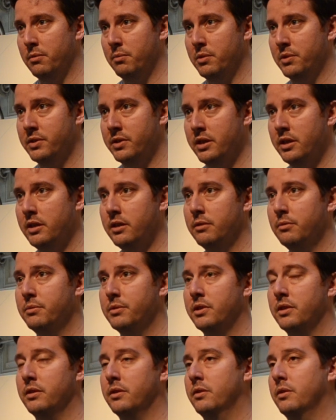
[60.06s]
in museums
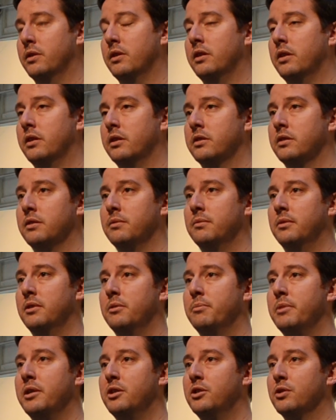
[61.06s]
and looking at some of the
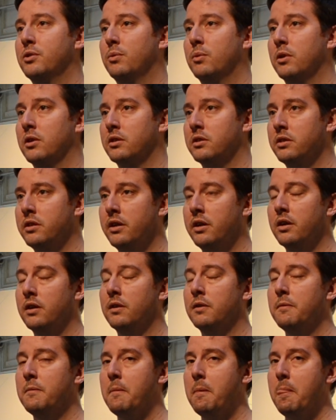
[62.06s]
major works
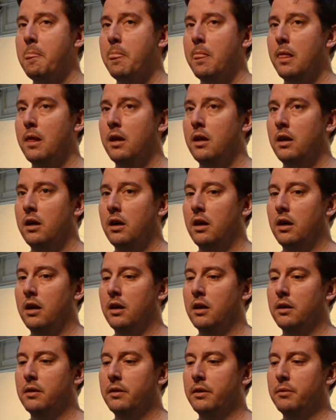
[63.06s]
there,
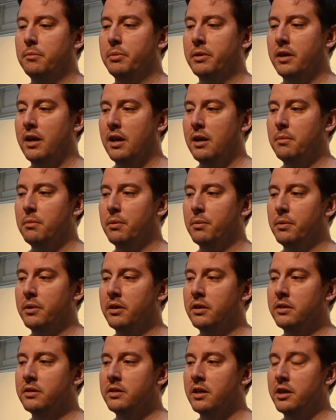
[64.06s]
uh, it became a
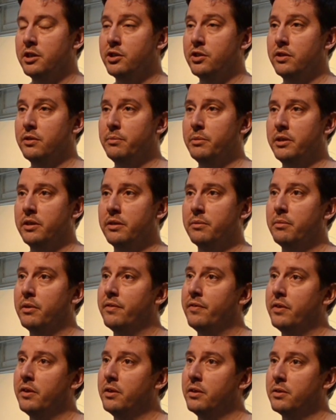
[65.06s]
realization to me that my
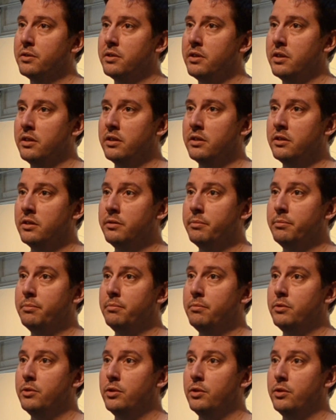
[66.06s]
figures needed to
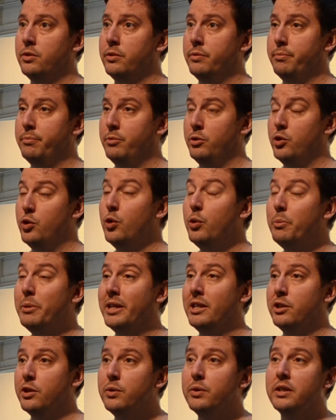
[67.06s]
to be
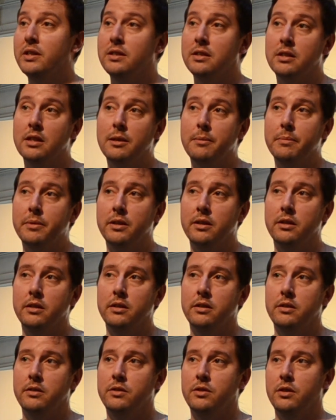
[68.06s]
doing something,
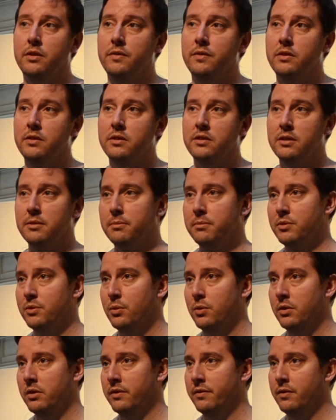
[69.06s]
serving some
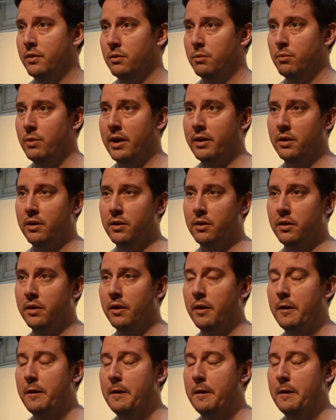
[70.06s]
sort of a record.